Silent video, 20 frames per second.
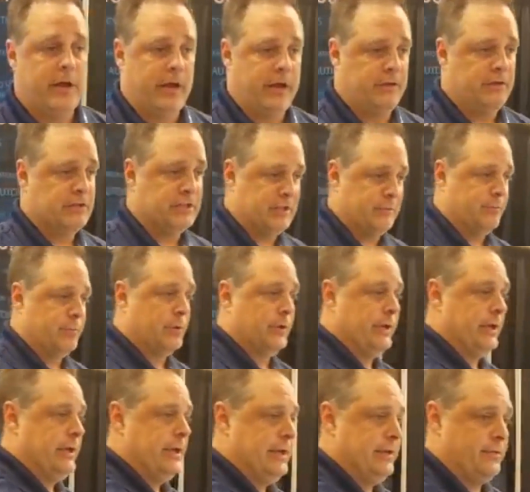and you
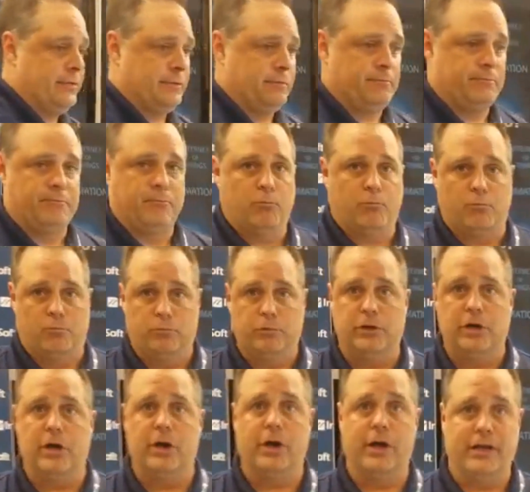simply hit
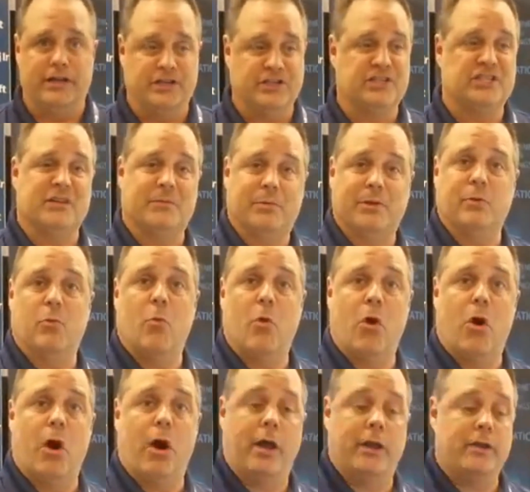the gun and just simply
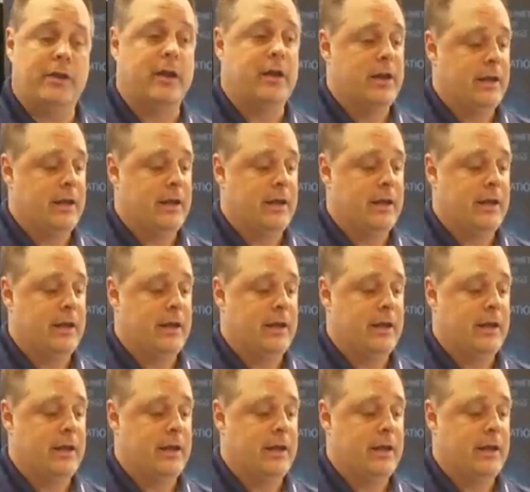wand,